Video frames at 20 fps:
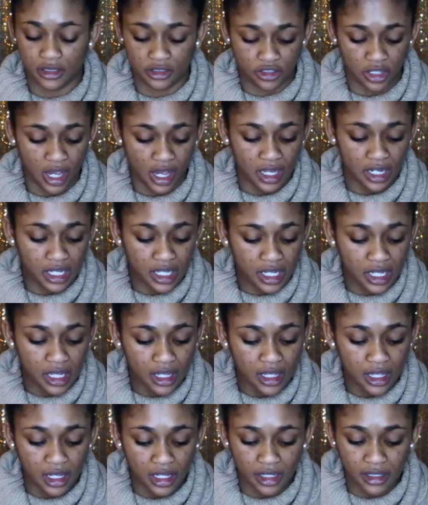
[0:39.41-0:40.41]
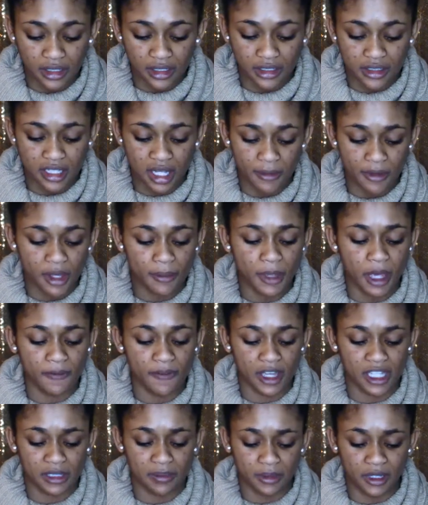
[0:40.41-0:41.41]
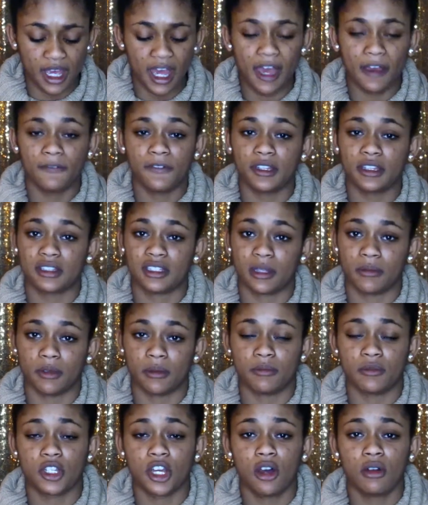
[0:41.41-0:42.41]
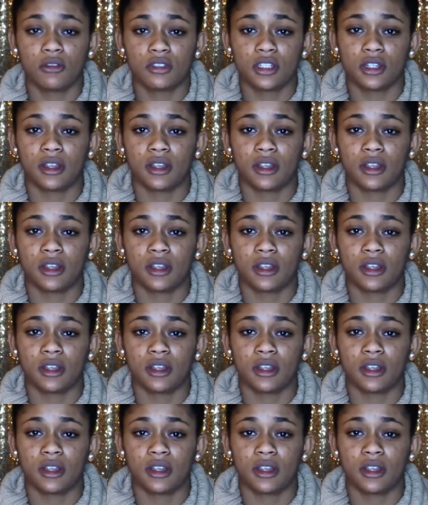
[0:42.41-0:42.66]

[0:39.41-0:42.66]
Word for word: shiny, and some of them have S P F and some of them don't.